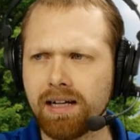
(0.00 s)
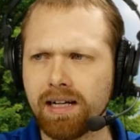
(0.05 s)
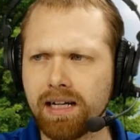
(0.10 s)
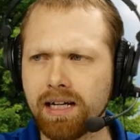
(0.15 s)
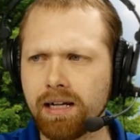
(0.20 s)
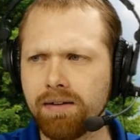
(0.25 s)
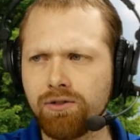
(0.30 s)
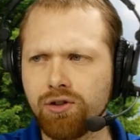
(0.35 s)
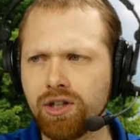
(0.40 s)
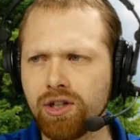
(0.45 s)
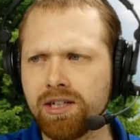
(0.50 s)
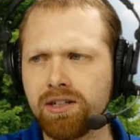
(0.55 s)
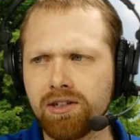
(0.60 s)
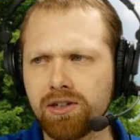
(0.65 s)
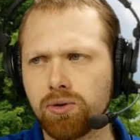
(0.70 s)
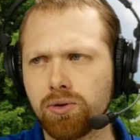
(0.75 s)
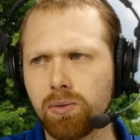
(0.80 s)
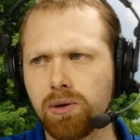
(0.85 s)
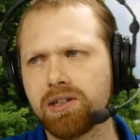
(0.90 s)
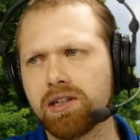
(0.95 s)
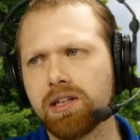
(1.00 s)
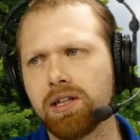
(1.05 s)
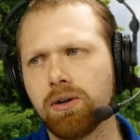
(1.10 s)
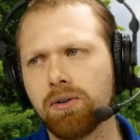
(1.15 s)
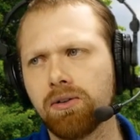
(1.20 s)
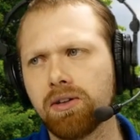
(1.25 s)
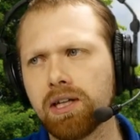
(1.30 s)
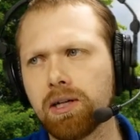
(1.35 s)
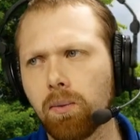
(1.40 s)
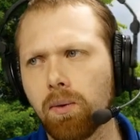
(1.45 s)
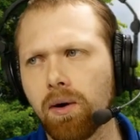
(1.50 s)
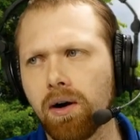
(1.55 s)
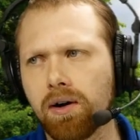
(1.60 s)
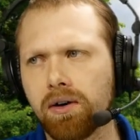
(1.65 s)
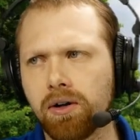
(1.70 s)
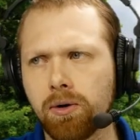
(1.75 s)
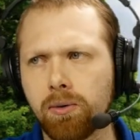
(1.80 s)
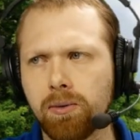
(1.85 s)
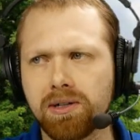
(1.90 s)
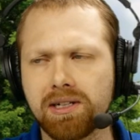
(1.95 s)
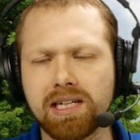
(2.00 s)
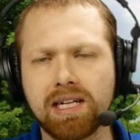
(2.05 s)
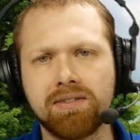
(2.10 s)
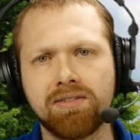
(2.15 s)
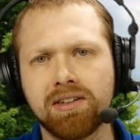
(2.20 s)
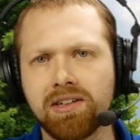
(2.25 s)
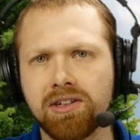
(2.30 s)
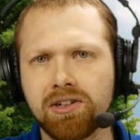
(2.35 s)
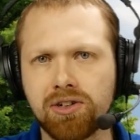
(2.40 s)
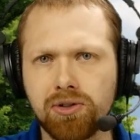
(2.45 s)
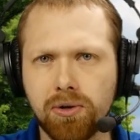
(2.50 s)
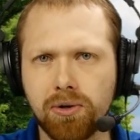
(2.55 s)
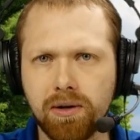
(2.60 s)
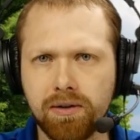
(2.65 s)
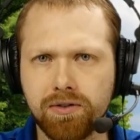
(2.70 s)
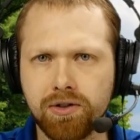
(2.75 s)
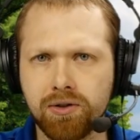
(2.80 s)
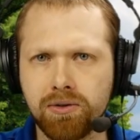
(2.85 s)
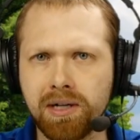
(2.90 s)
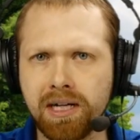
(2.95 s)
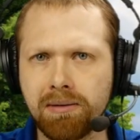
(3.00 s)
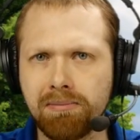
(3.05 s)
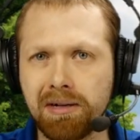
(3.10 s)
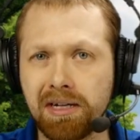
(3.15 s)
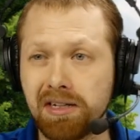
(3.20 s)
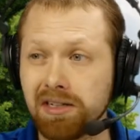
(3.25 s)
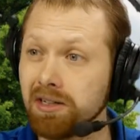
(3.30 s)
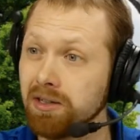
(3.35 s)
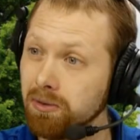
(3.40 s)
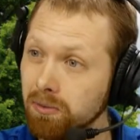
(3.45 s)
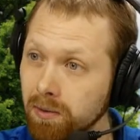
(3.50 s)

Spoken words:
if Jesus was the only one who was given this sort of treatment,